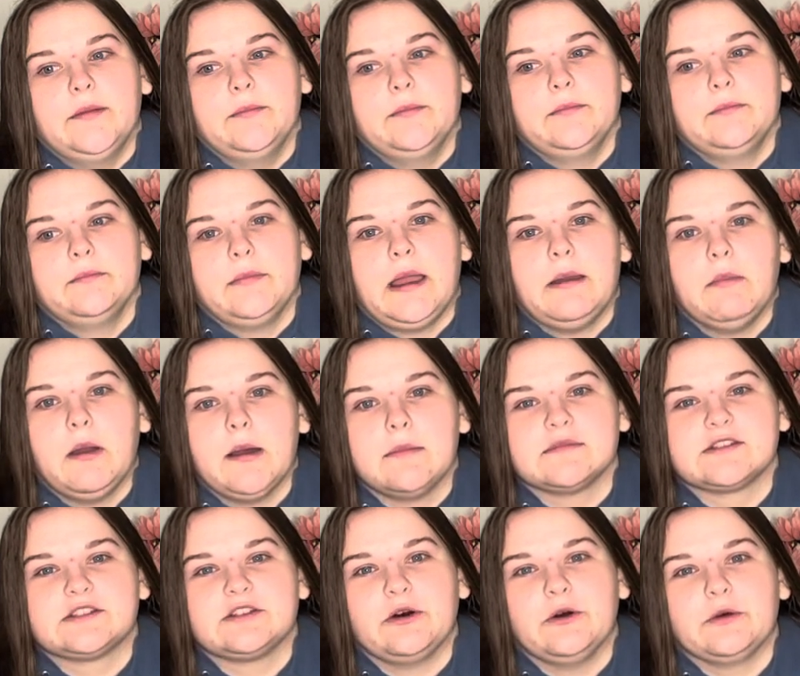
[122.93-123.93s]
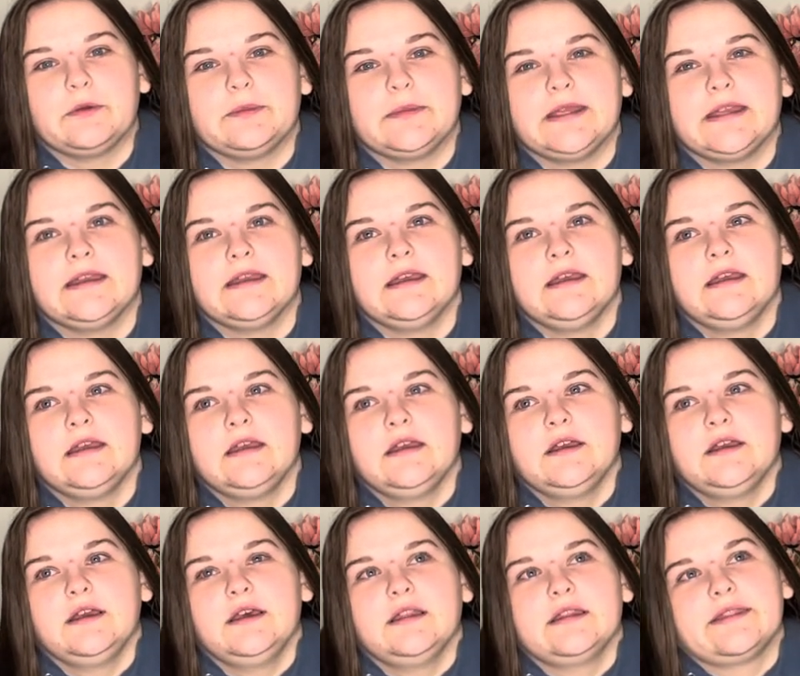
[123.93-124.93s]
My mom's told me
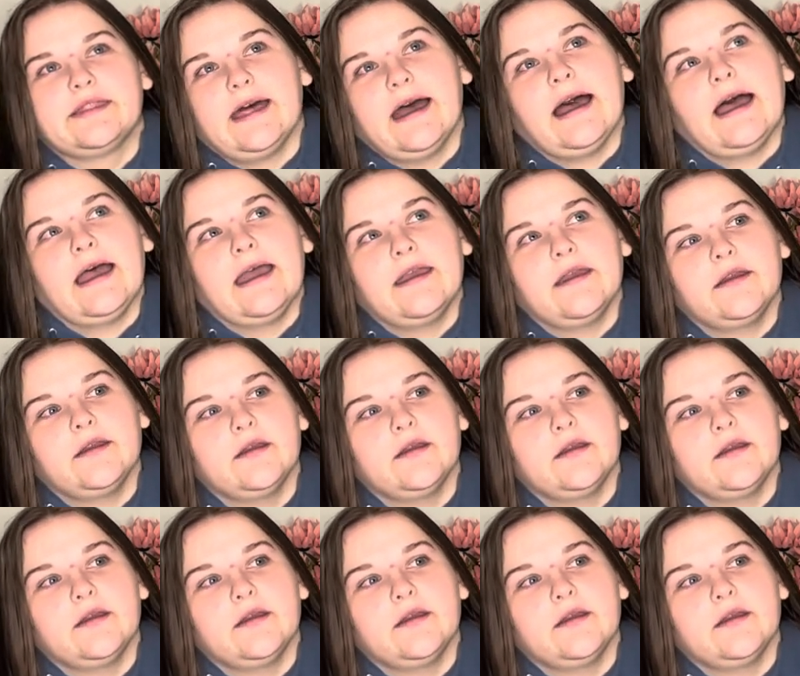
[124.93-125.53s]
that